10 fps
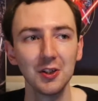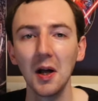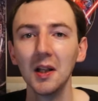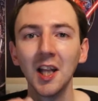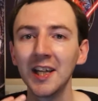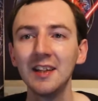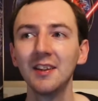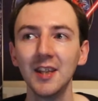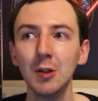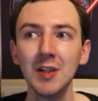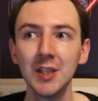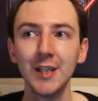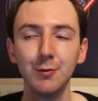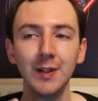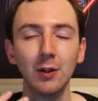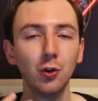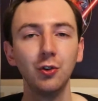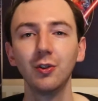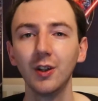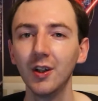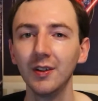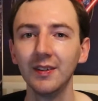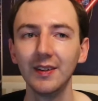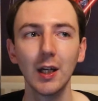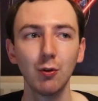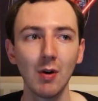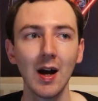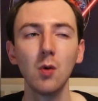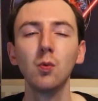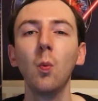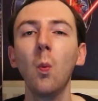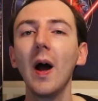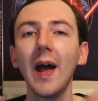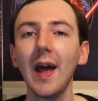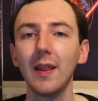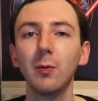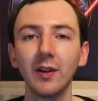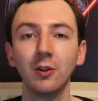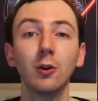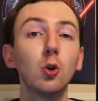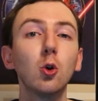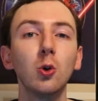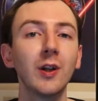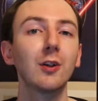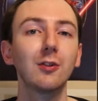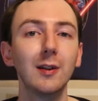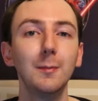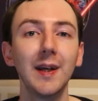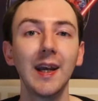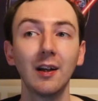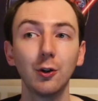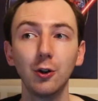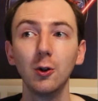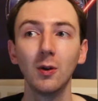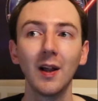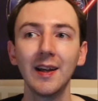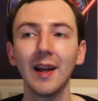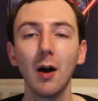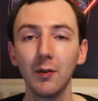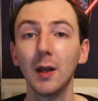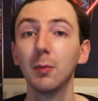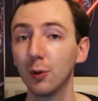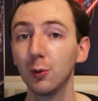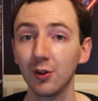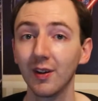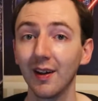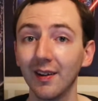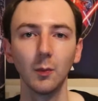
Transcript: So I like that there is this real uncertainty around where the Predator could actually be. And I do like how they approach that.